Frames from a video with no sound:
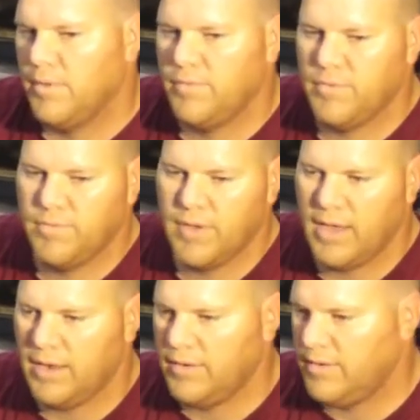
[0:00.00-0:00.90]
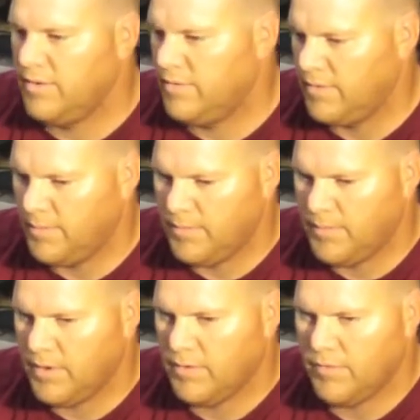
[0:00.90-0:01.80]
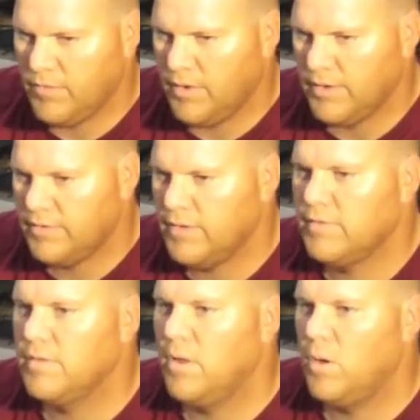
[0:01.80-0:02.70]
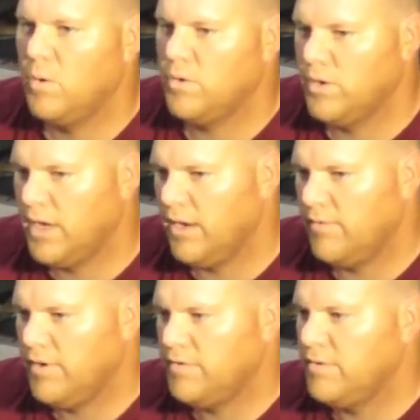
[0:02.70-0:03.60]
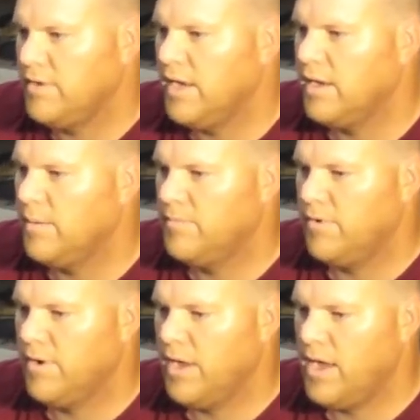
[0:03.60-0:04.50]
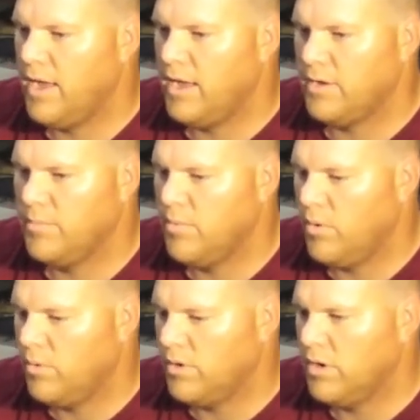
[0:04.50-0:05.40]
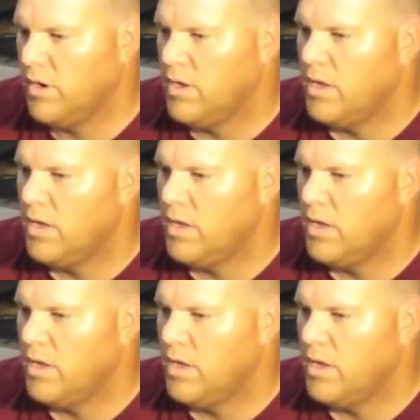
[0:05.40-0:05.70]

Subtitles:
If you've got something that really sits low, you can't raise your deck up very high on your mower,